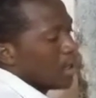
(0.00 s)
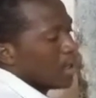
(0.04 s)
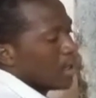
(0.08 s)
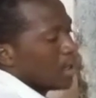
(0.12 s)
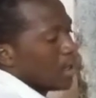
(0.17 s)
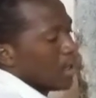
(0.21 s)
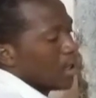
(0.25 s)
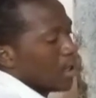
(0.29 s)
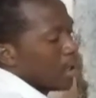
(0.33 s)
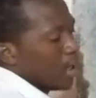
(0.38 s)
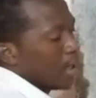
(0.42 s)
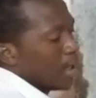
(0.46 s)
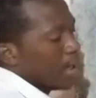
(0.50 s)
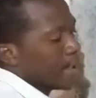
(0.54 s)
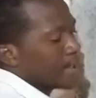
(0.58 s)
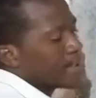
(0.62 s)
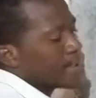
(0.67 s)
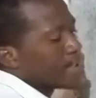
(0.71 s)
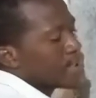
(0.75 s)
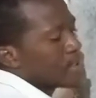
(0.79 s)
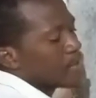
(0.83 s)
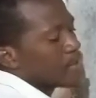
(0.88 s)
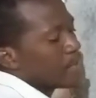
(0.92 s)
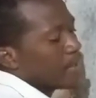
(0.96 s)
then
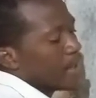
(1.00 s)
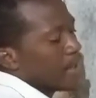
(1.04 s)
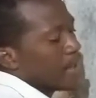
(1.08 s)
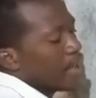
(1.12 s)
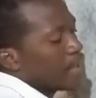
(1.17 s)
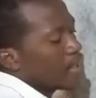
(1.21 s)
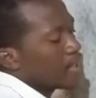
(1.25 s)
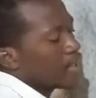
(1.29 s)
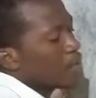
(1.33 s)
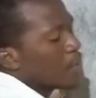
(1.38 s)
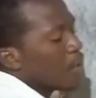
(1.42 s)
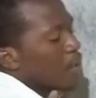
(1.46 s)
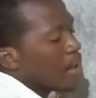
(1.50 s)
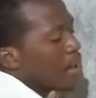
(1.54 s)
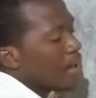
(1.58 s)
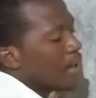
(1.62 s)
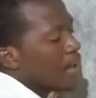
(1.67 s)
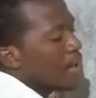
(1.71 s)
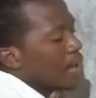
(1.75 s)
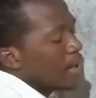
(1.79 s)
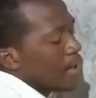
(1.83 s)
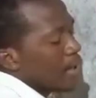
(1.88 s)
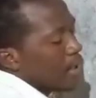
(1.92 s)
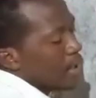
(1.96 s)
x minus
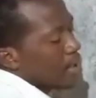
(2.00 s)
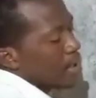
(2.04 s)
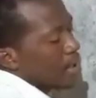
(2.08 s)
3,